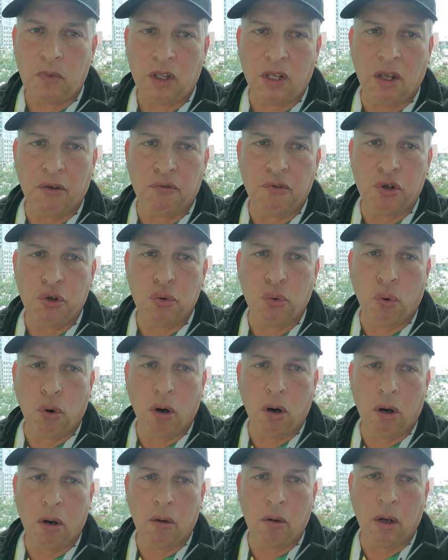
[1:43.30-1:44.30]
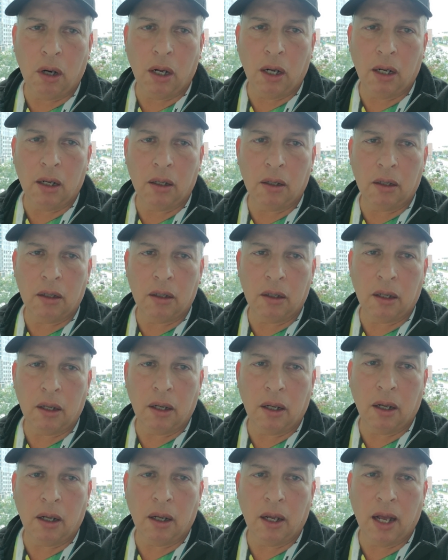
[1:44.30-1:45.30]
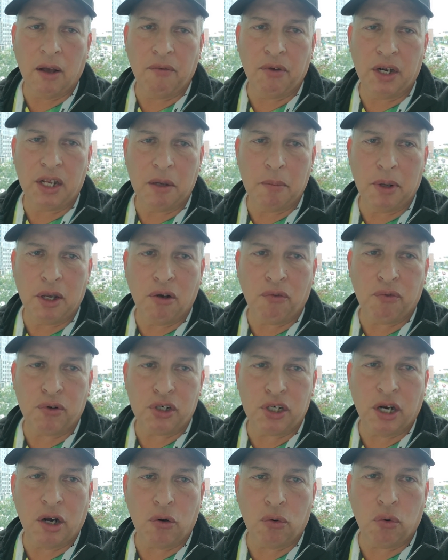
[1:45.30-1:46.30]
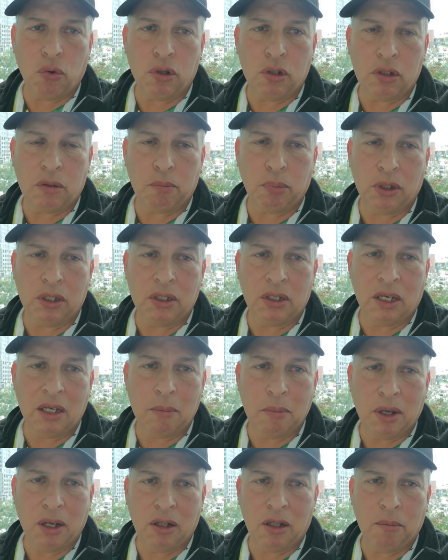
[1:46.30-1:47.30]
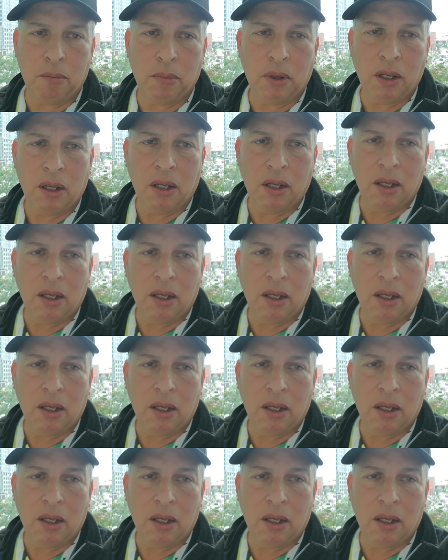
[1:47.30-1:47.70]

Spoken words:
If you are have an email for Shawcross, please email him